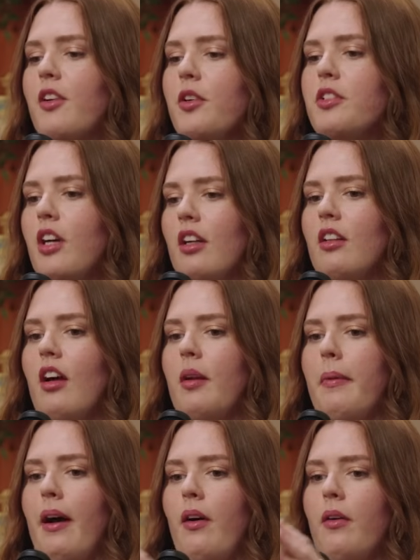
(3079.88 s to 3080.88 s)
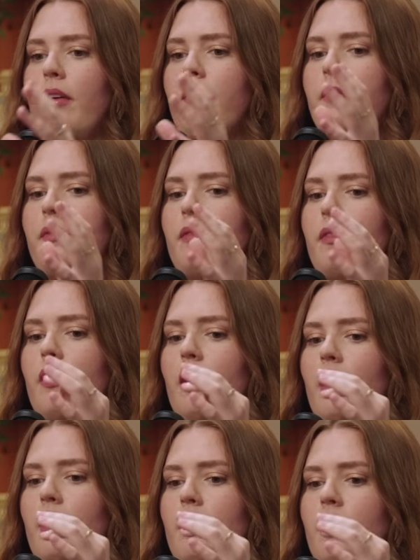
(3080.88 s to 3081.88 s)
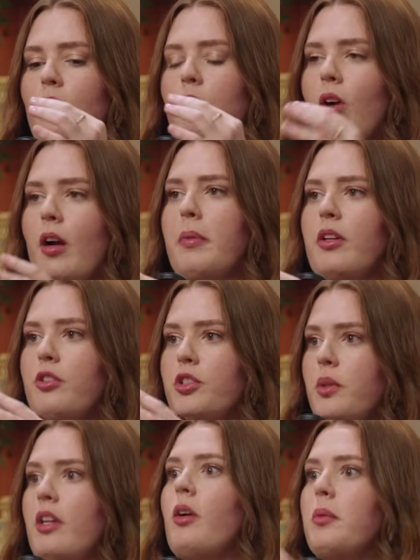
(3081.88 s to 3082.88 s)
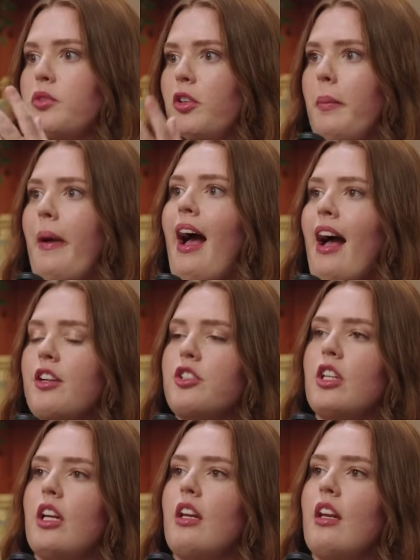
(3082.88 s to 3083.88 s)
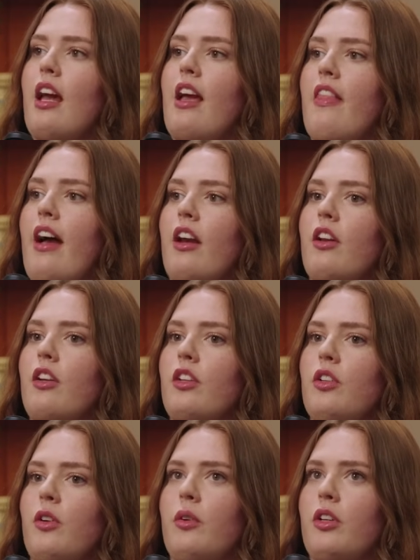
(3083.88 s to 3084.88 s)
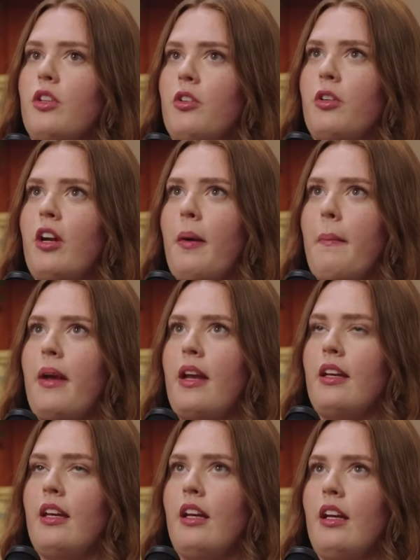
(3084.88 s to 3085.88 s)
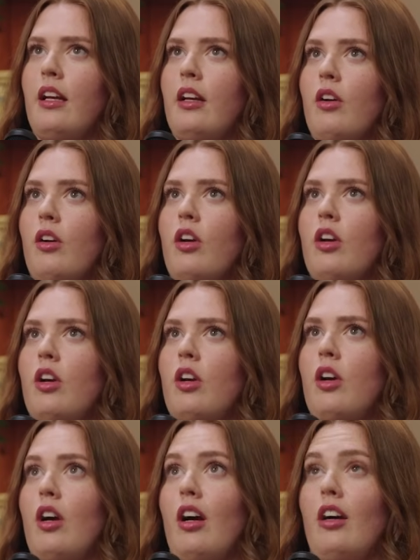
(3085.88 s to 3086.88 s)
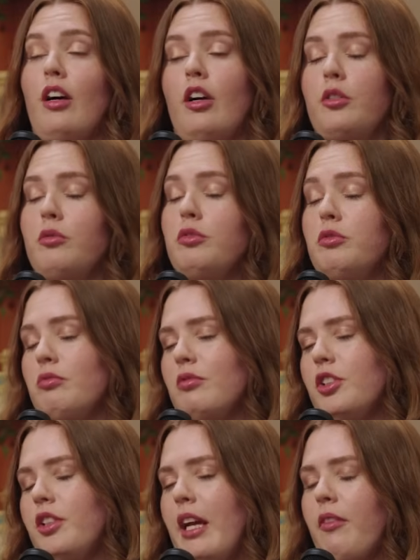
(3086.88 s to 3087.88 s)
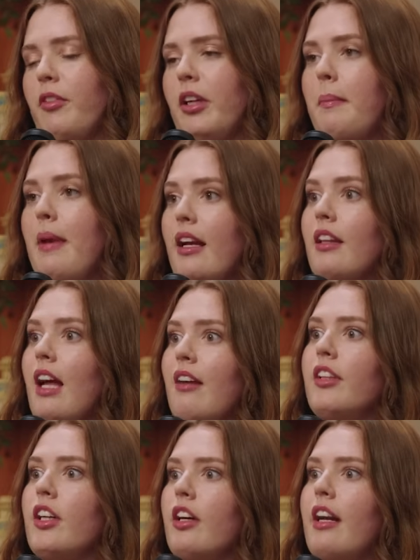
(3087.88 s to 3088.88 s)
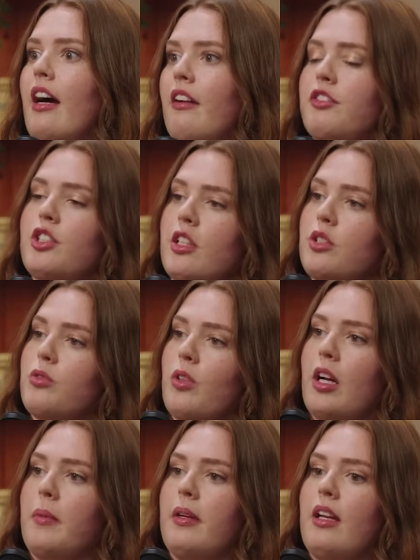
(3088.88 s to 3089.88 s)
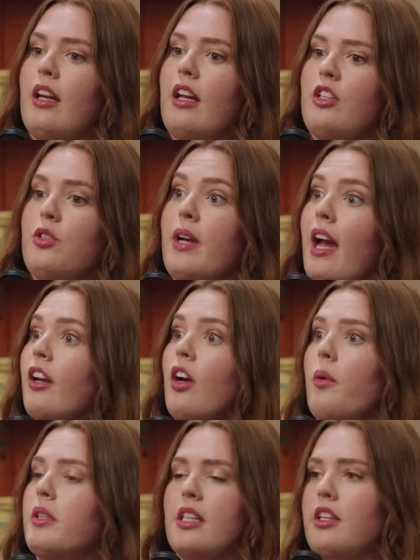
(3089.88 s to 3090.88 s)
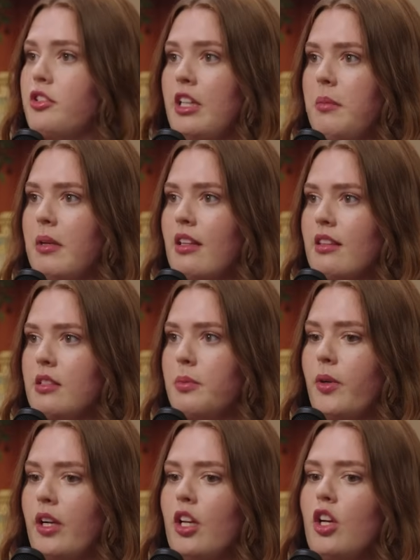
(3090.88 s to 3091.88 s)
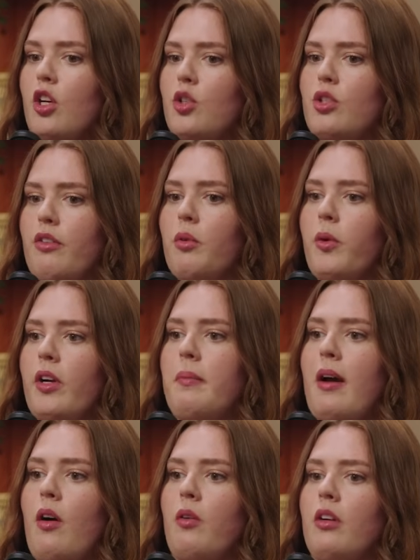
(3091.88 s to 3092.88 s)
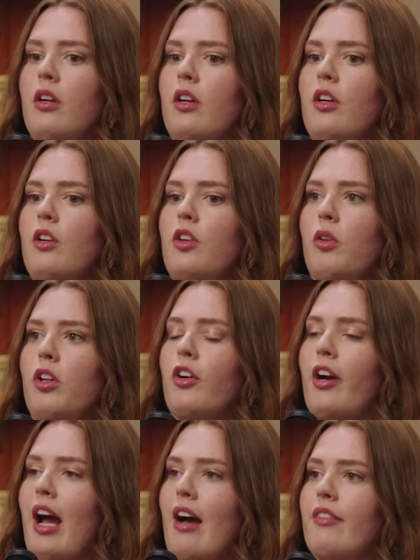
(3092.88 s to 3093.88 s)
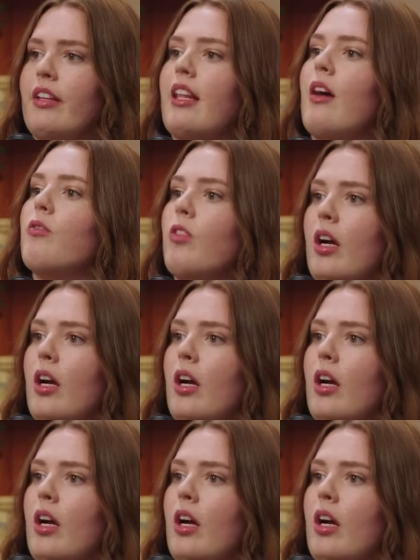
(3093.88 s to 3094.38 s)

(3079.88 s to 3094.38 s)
know you talk a lot about that rugby, you're doing it almost for a passion, and that, you know, you're not making you can't really make a livelihood out of just rugby, and you can go into entertainment at this point. Do you ever worry about no longer having that